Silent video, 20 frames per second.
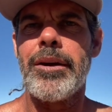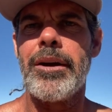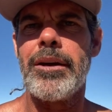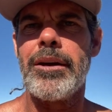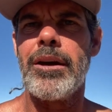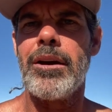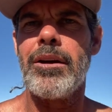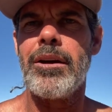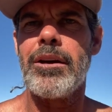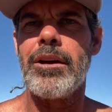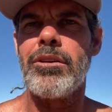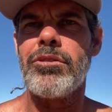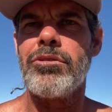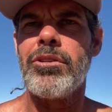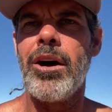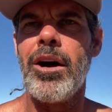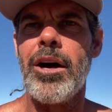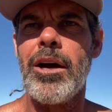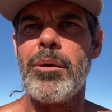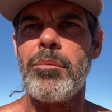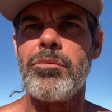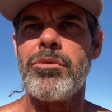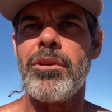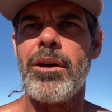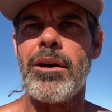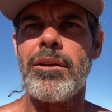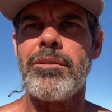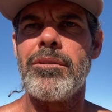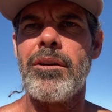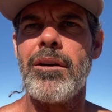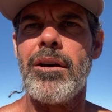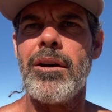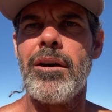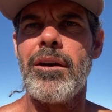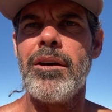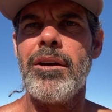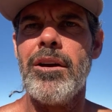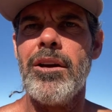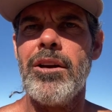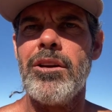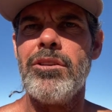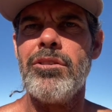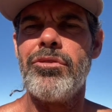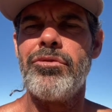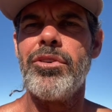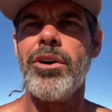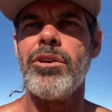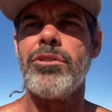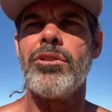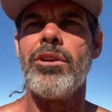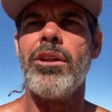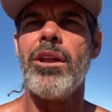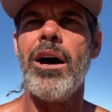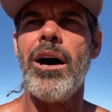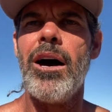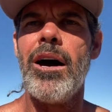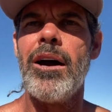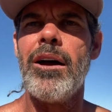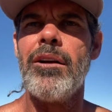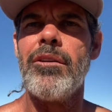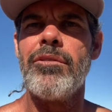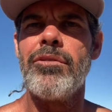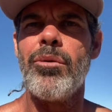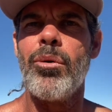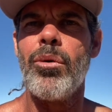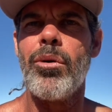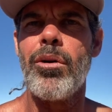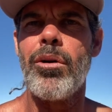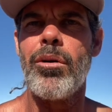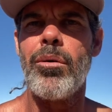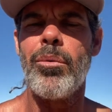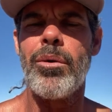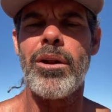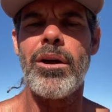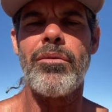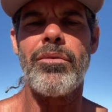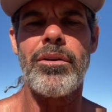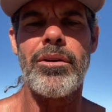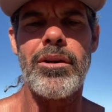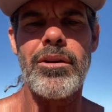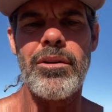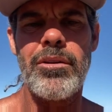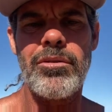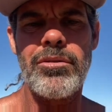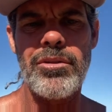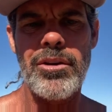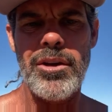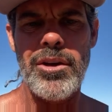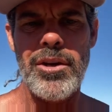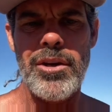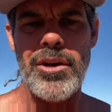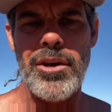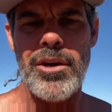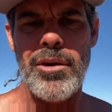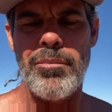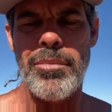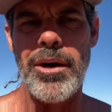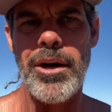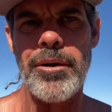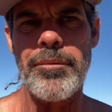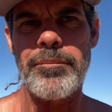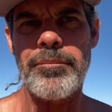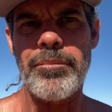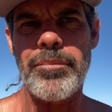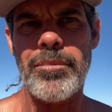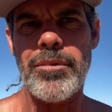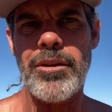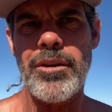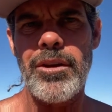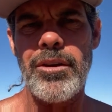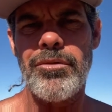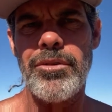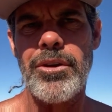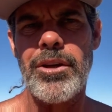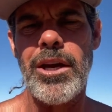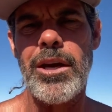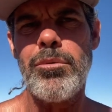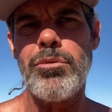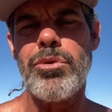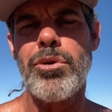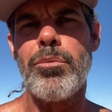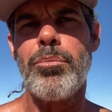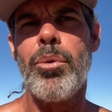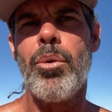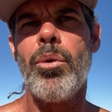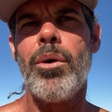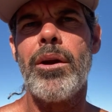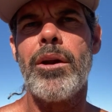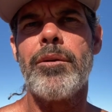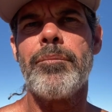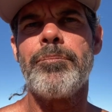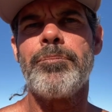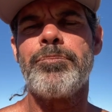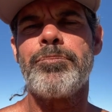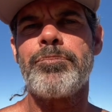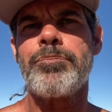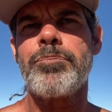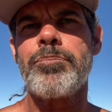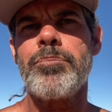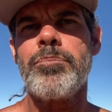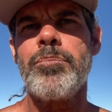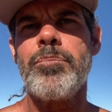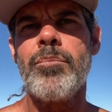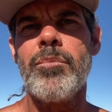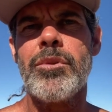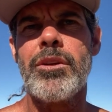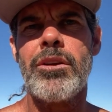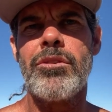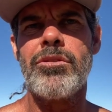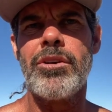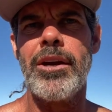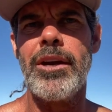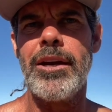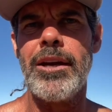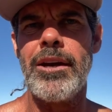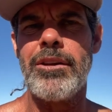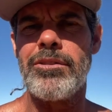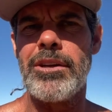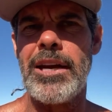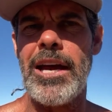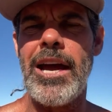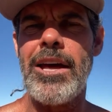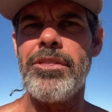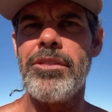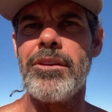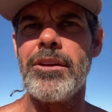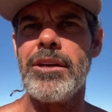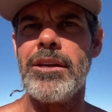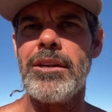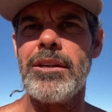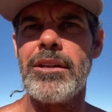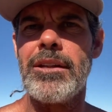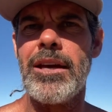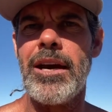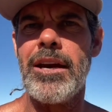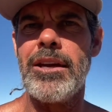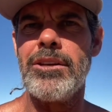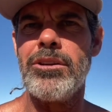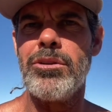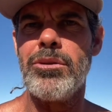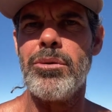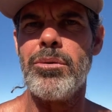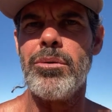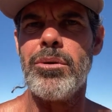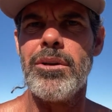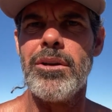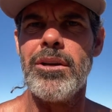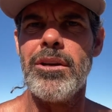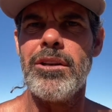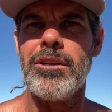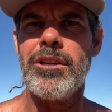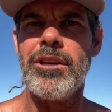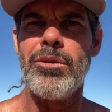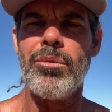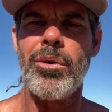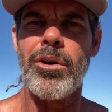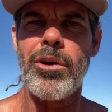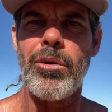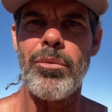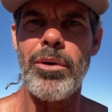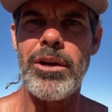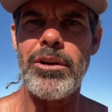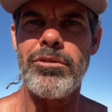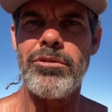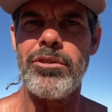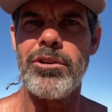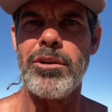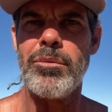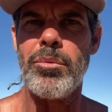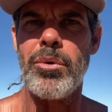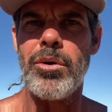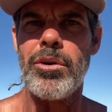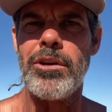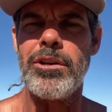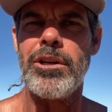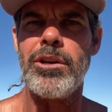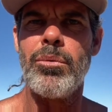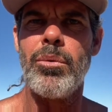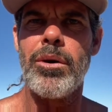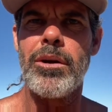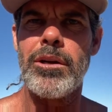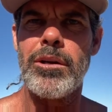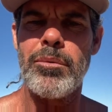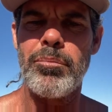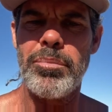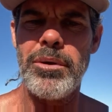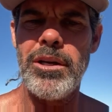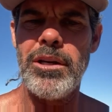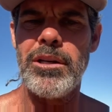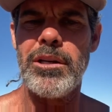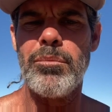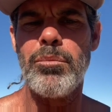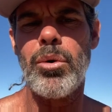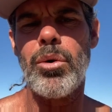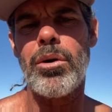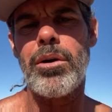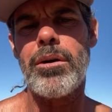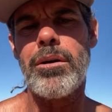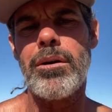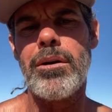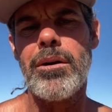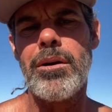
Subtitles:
guess times that you felt alive or whatever it is. But if you came to a point, let's say as an athlete, that you didn't want to race anymore, you didn't want to compete anymore,